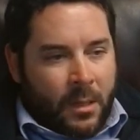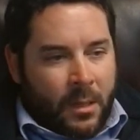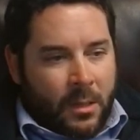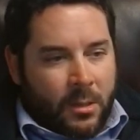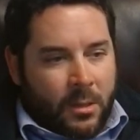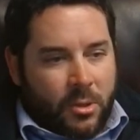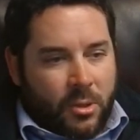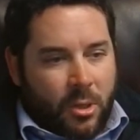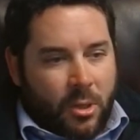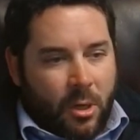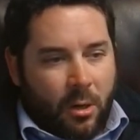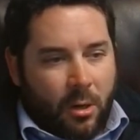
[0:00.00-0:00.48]

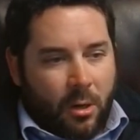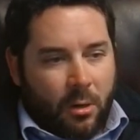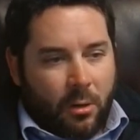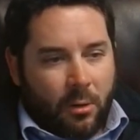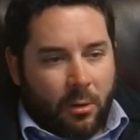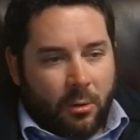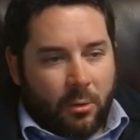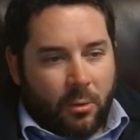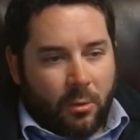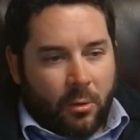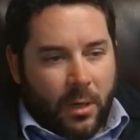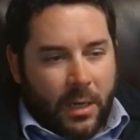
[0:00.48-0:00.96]

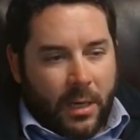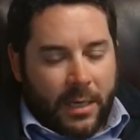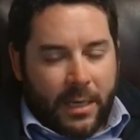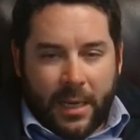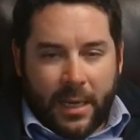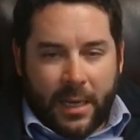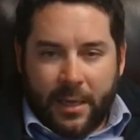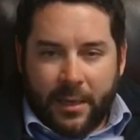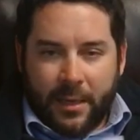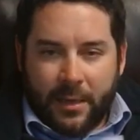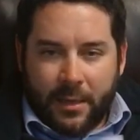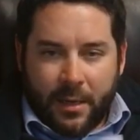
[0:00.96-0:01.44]
So
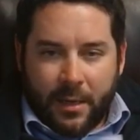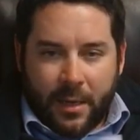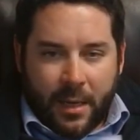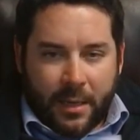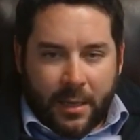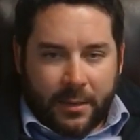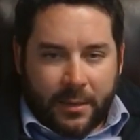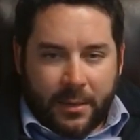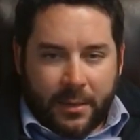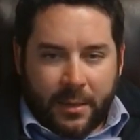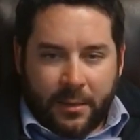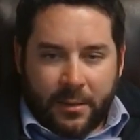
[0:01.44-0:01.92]
again,
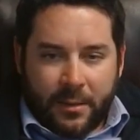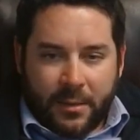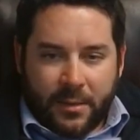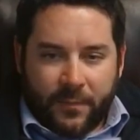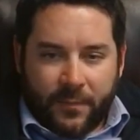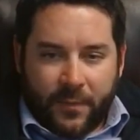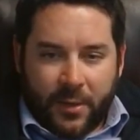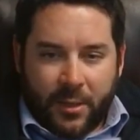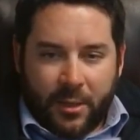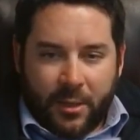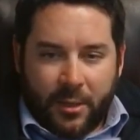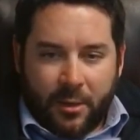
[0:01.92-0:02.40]
at the end of this
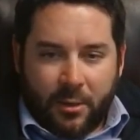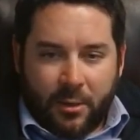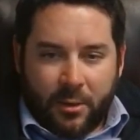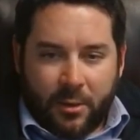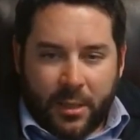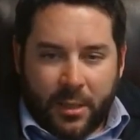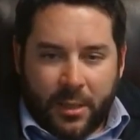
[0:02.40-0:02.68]
video,